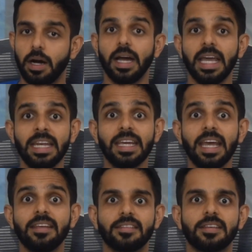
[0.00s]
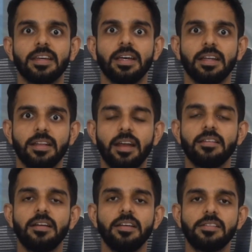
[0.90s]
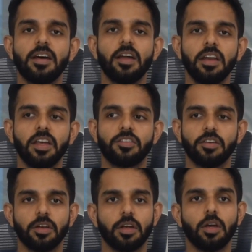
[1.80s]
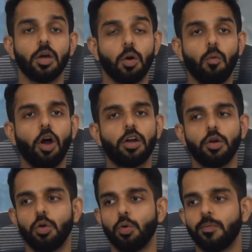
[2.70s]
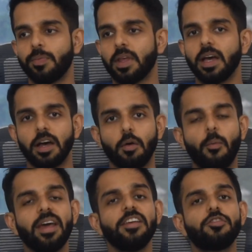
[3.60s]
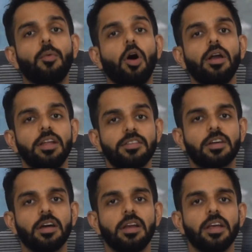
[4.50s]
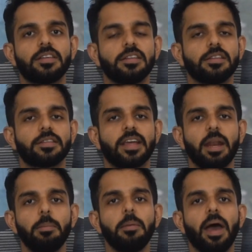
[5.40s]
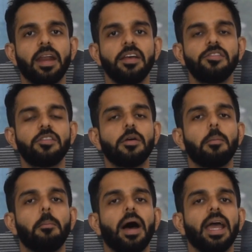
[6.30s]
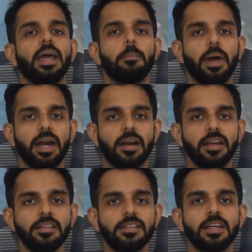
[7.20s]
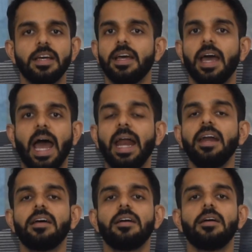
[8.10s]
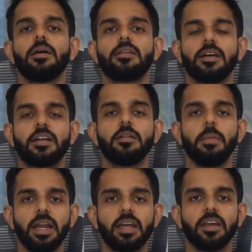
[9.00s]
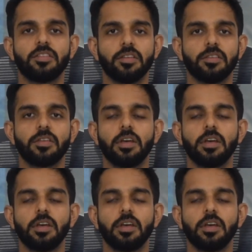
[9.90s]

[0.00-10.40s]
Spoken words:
In case there is a disc herniation, what to do? Very small disc herniations can be managed by bed rest and certain medications.